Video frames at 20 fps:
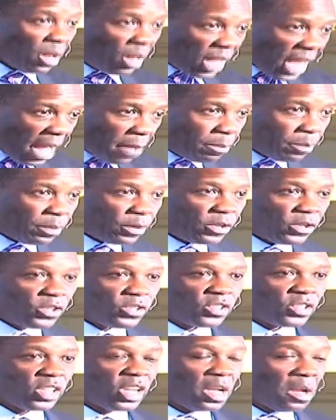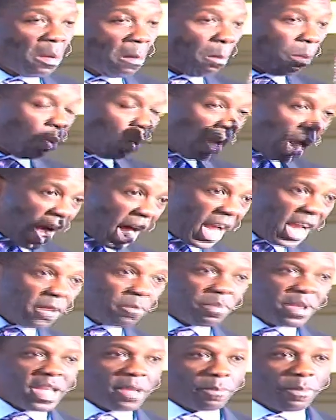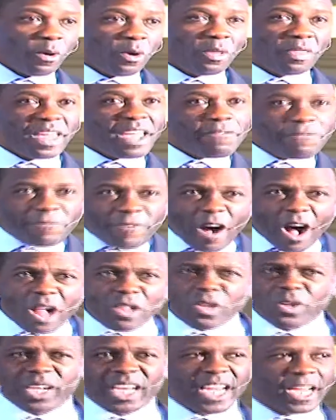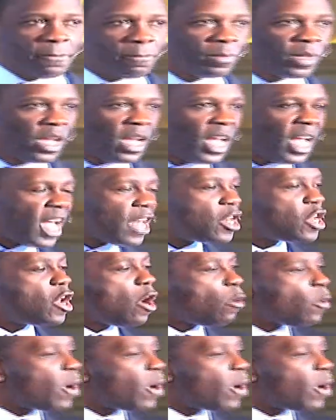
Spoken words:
lepers, blind people, they followed him. And you know